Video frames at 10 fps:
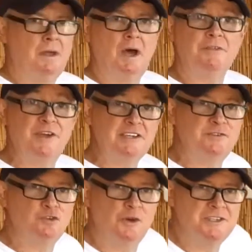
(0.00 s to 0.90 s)
Uh, thanks
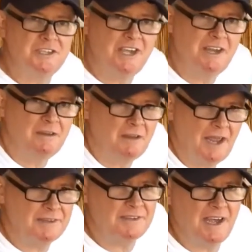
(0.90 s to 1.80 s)
for joining us again
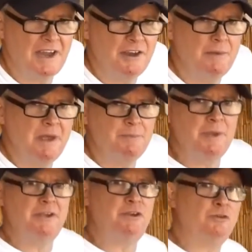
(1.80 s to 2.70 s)
at uh, Nomad
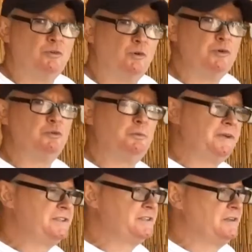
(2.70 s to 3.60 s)
PDU or Renewable
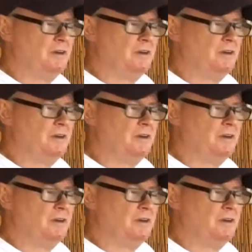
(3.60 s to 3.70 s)
Biz.